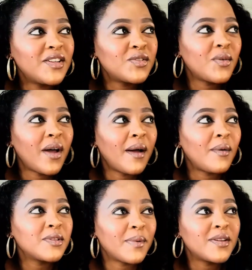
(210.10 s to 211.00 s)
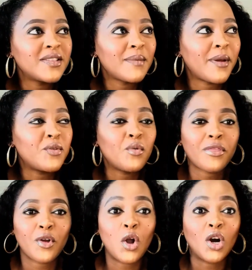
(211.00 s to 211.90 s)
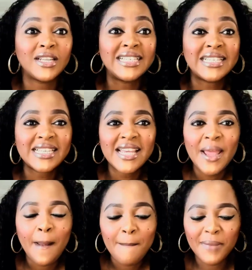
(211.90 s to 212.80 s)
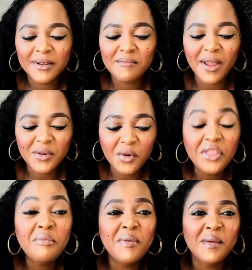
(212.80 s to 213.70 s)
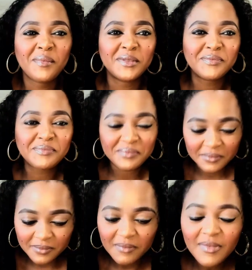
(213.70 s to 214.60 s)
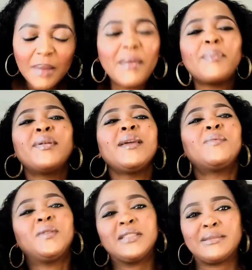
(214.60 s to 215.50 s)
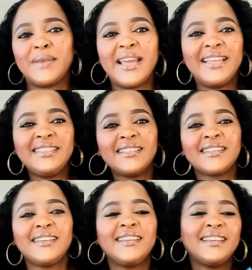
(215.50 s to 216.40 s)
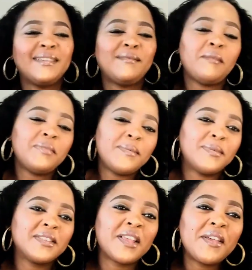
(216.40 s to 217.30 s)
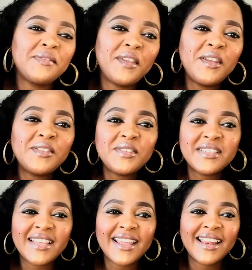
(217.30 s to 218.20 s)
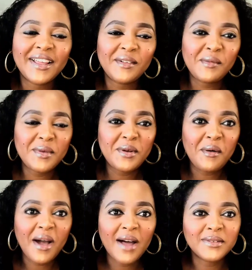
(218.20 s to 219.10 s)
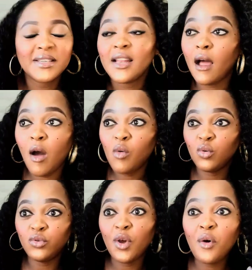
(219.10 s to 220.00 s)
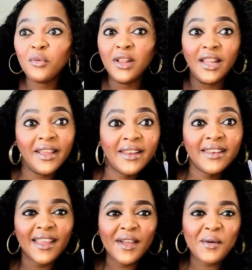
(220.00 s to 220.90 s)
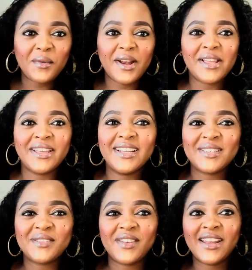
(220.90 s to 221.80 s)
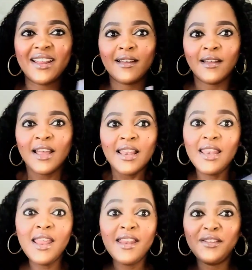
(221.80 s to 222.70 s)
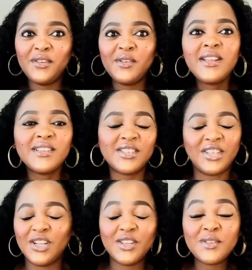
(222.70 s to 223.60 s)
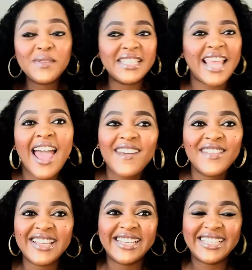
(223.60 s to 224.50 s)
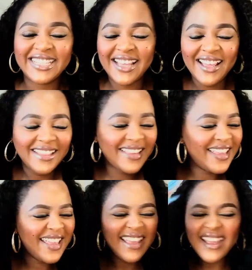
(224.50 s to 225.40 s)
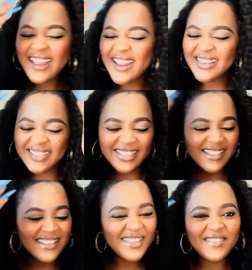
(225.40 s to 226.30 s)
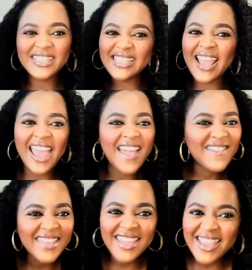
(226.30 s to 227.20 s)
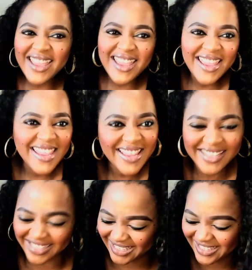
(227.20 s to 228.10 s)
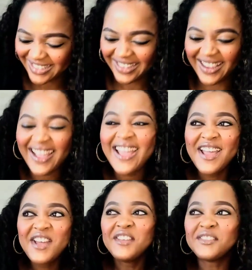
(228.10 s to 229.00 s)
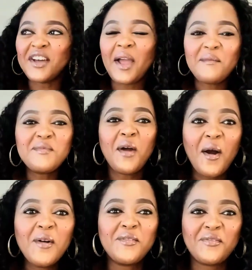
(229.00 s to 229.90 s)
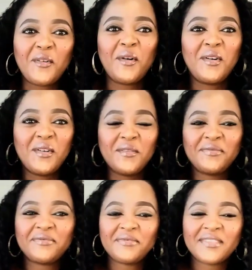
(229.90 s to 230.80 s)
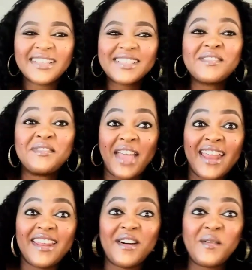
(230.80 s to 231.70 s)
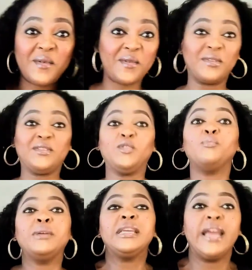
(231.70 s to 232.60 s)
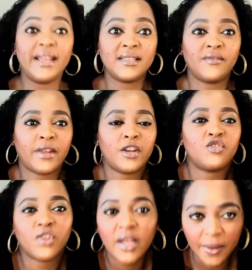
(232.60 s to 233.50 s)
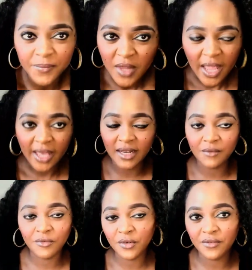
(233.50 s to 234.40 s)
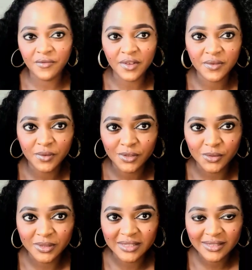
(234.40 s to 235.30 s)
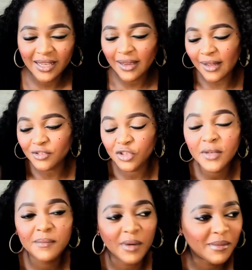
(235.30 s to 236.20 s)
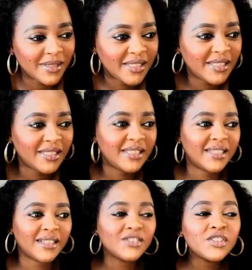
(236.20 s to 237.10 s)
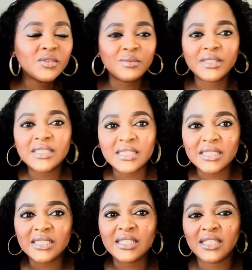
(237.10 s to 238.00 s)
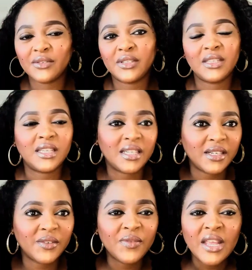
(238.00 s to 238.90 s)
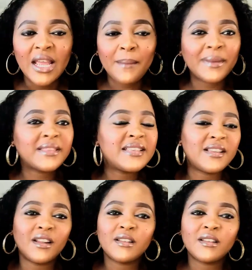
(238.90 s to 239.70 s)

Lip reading: so I was about to say my North gods. But my North people, my peoples, man, my peoples, they used to say, like, when we go out, oh no, Lynn, when I get a Savannah, Lynn, you need to chill on them savvies. Lynn, chill on them savvies. So I'm known for Savannah, or to be a Savannah drinker, and I'm very faithful to it. I'll drink bubbly and I'll drink whiskey here and there, but these are